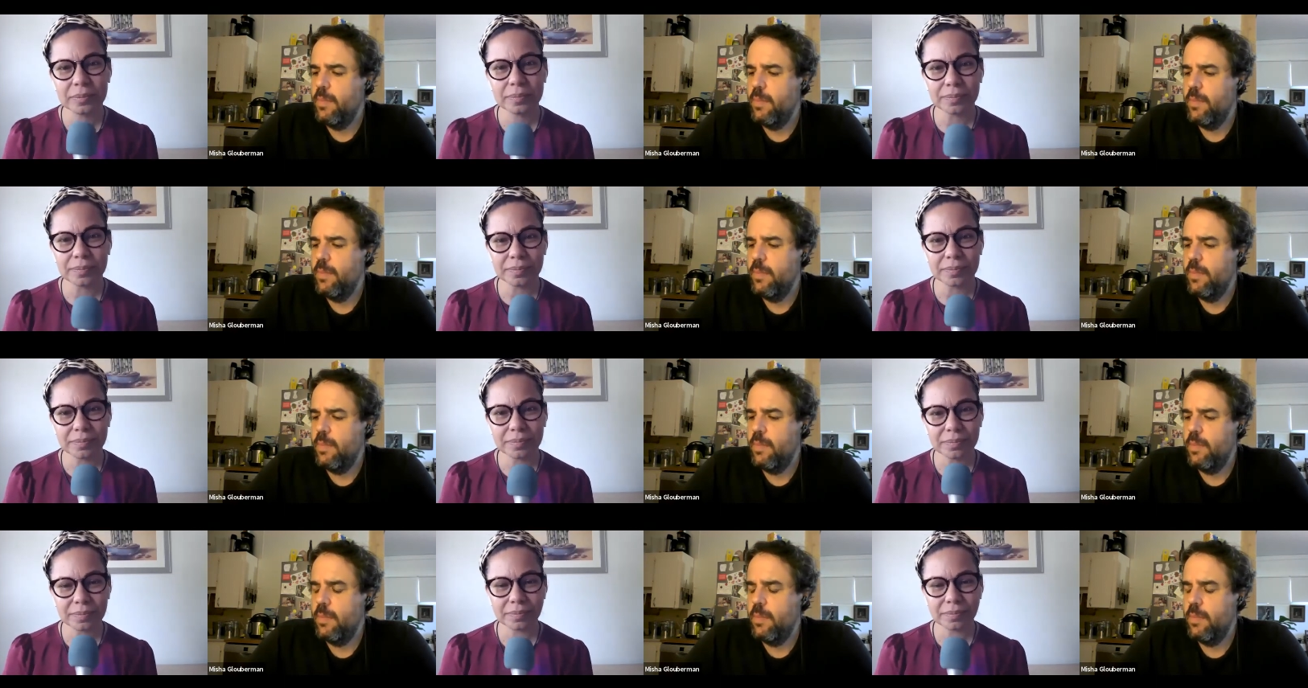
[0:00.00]

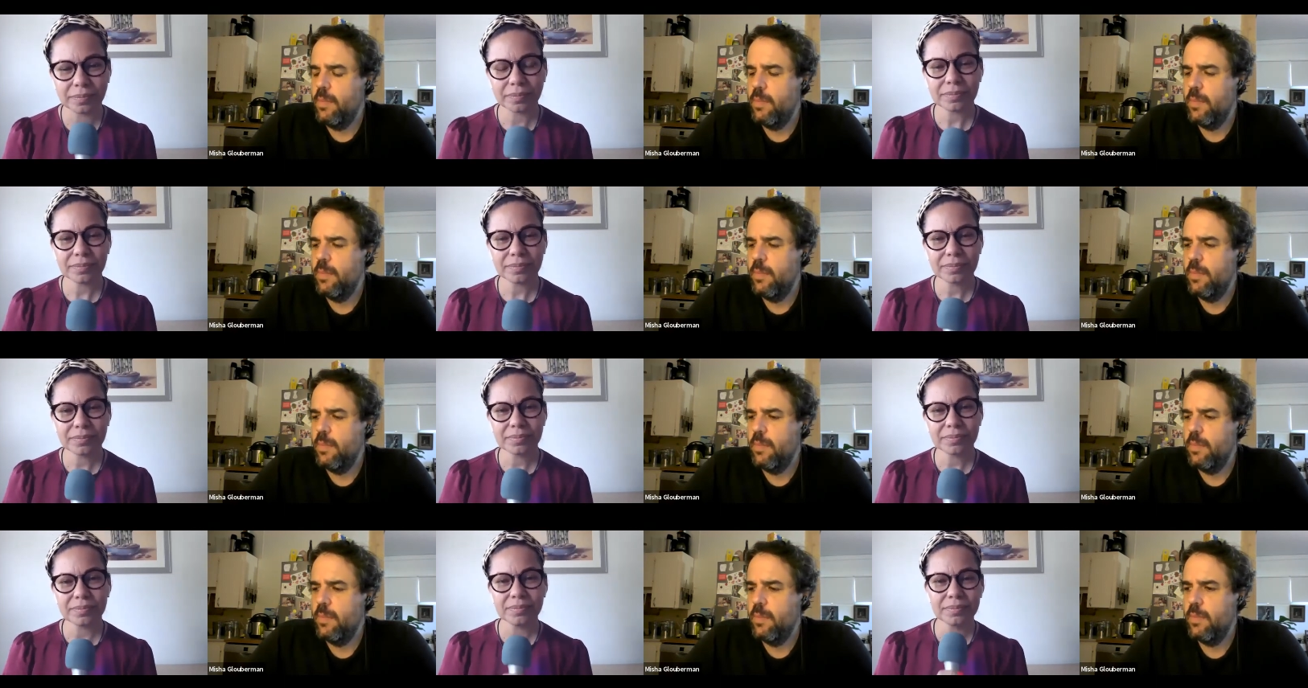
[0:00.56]

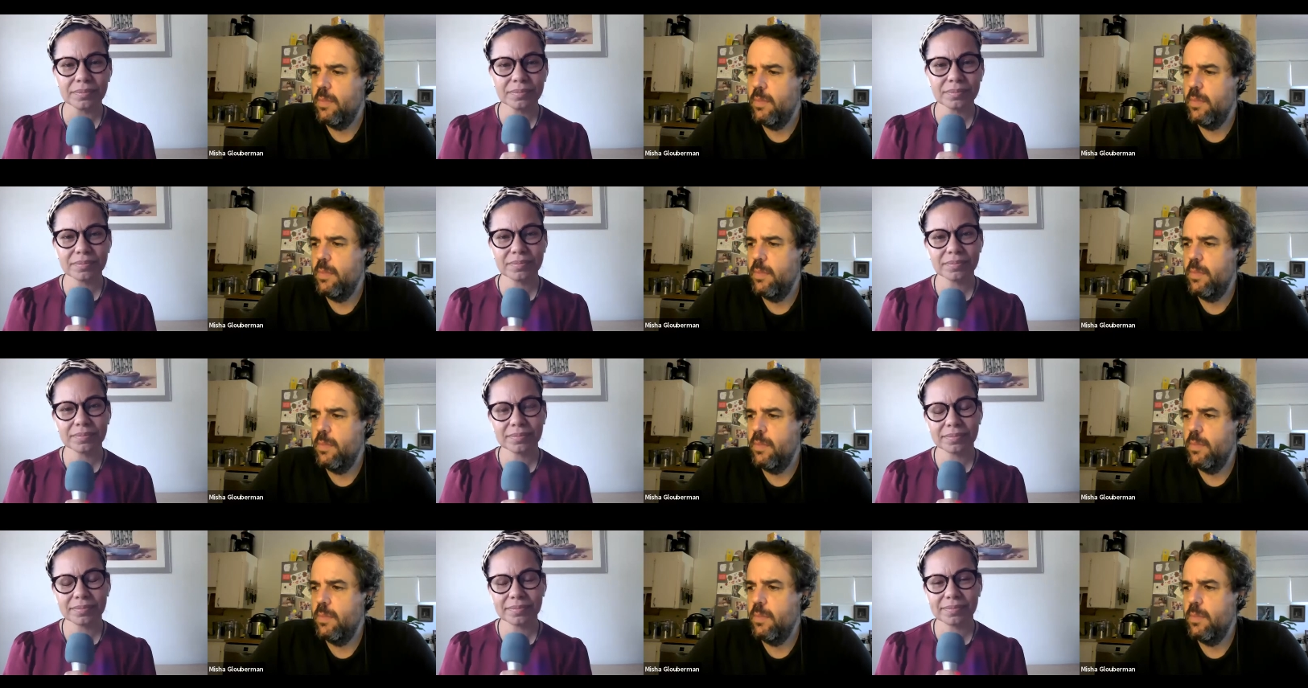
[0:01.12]

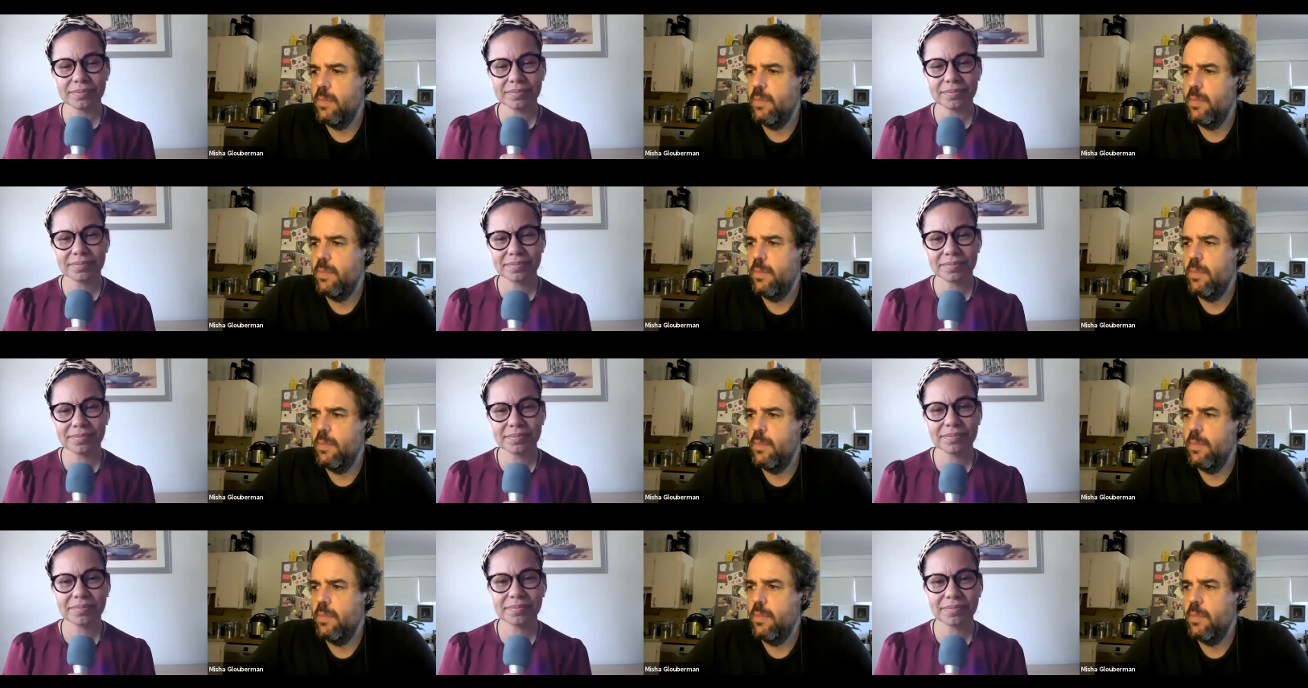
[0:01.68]

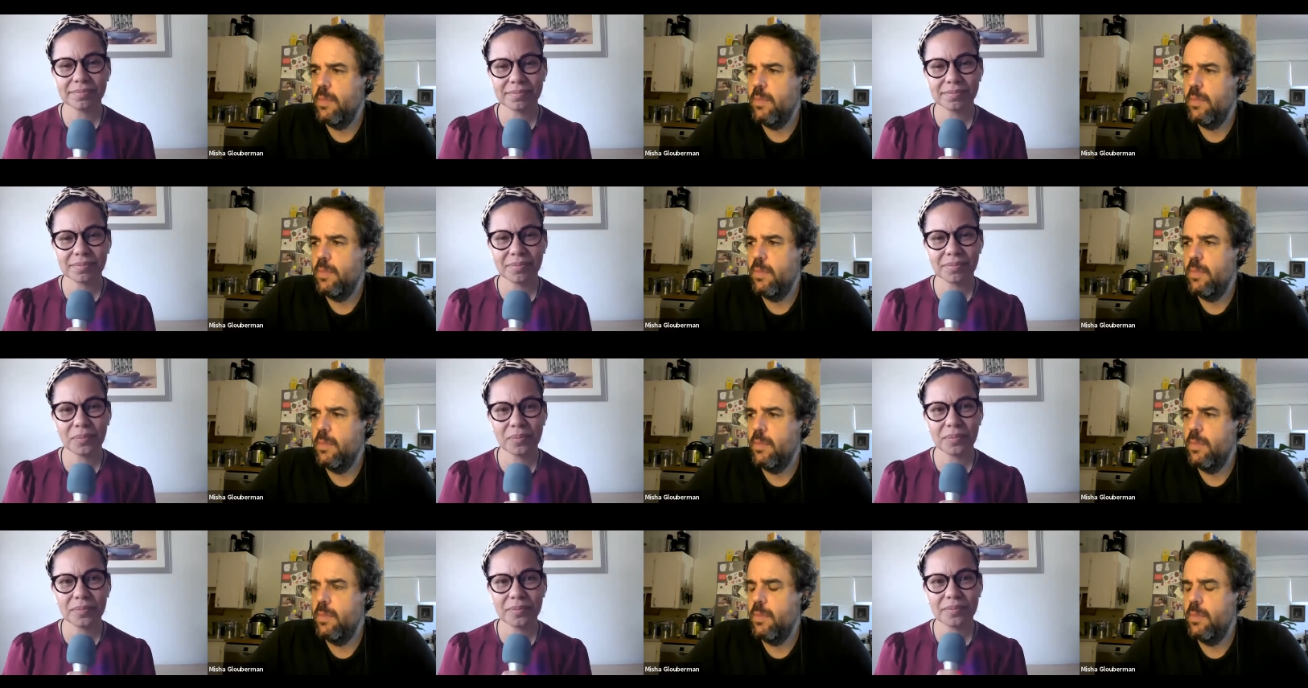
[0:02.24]

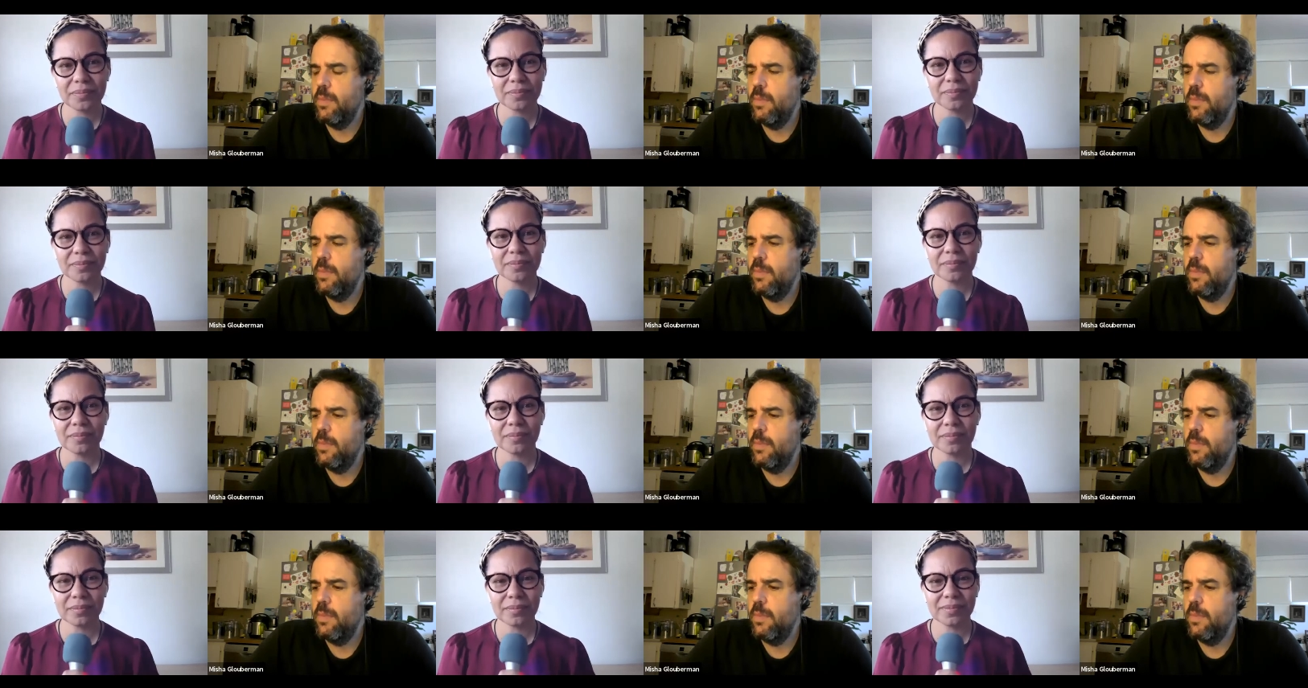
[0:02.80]

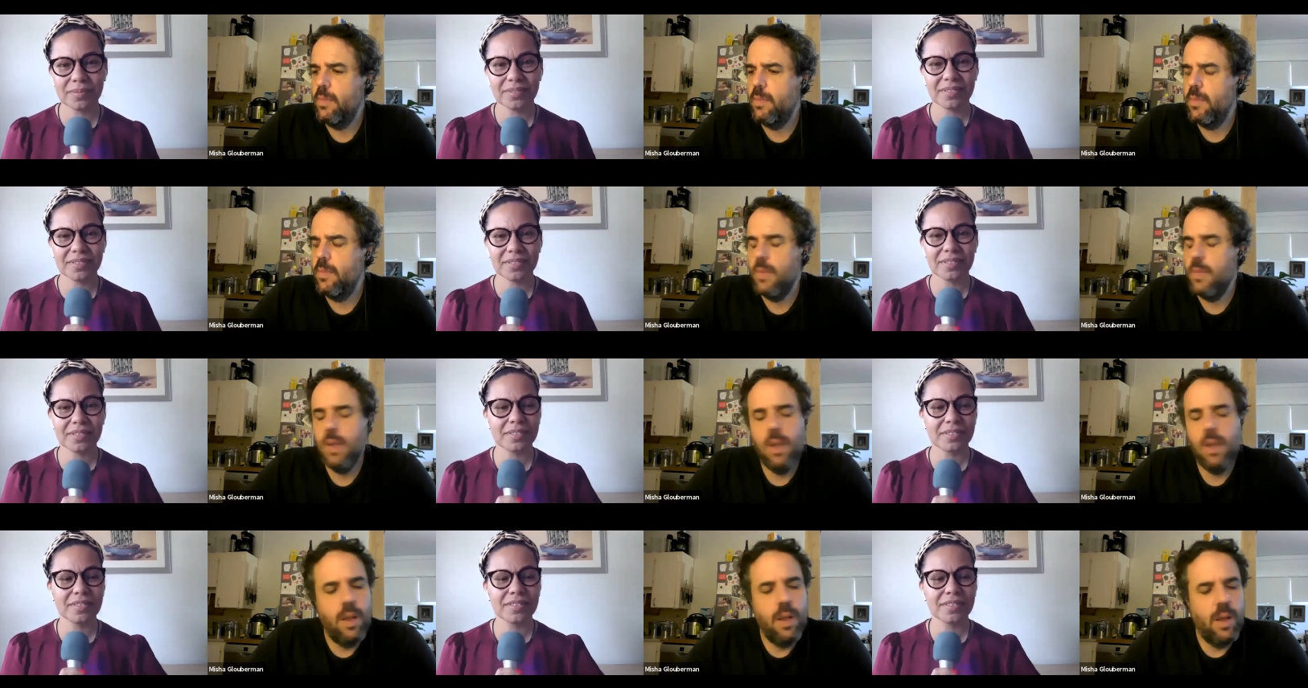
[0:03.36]

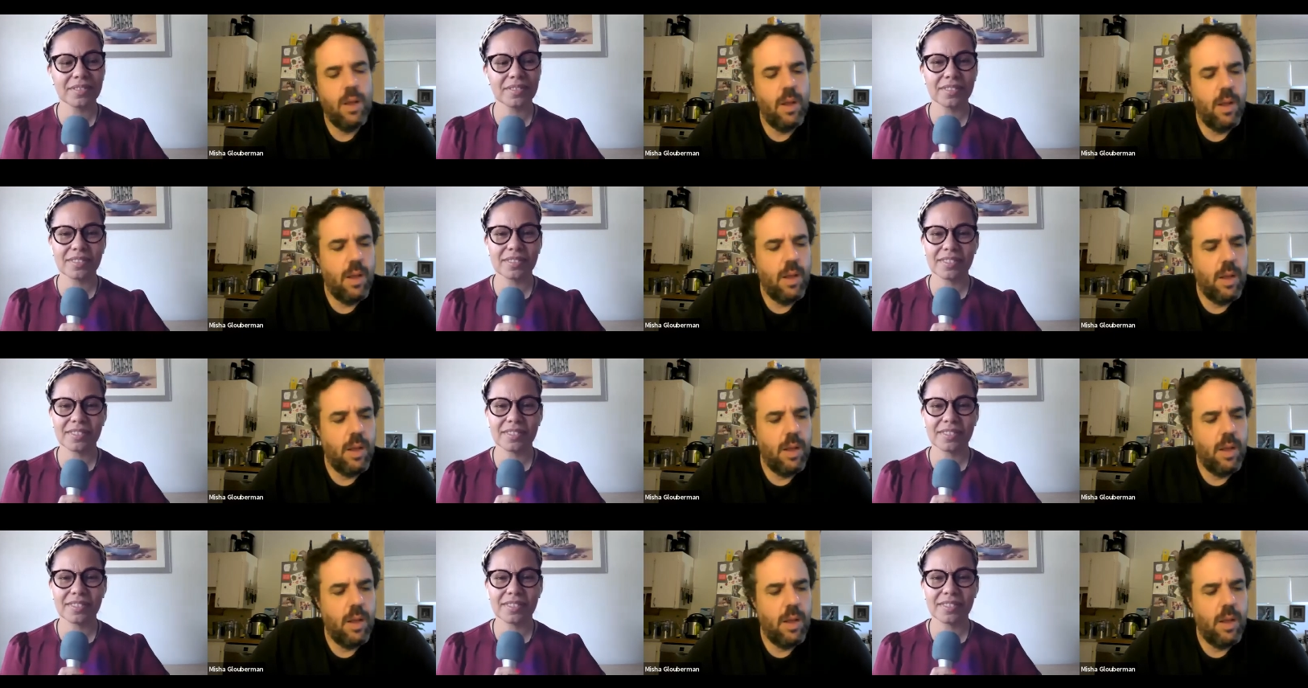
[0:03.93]
(silence)